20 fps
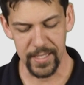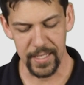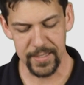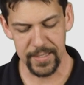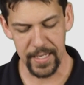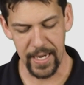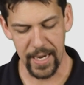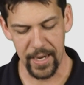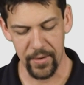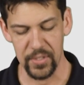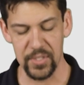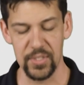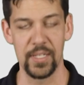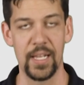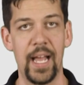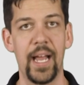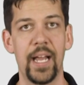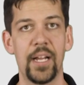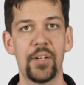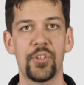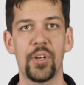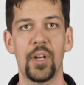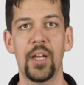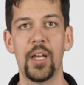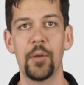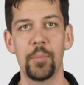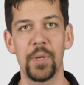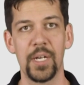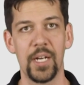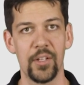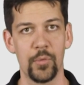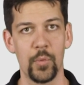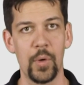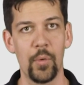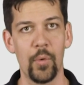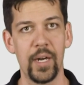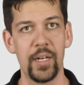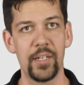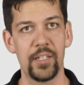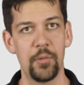doesn't have a slash because we
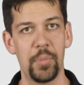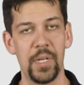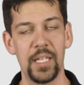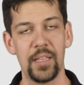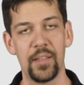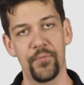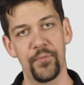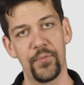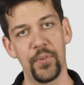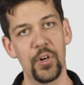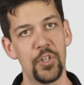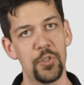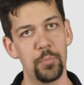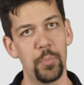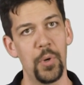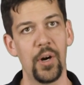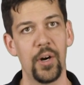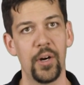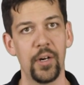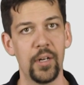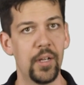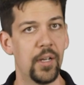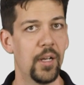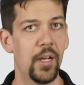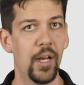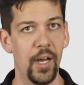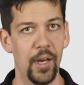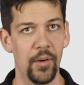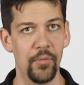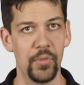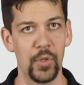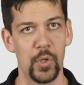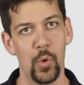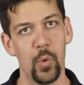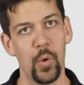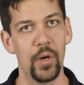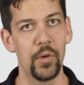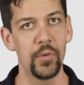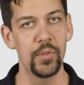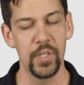want it to be the first part of the
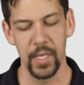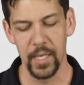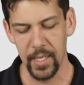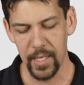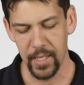quote.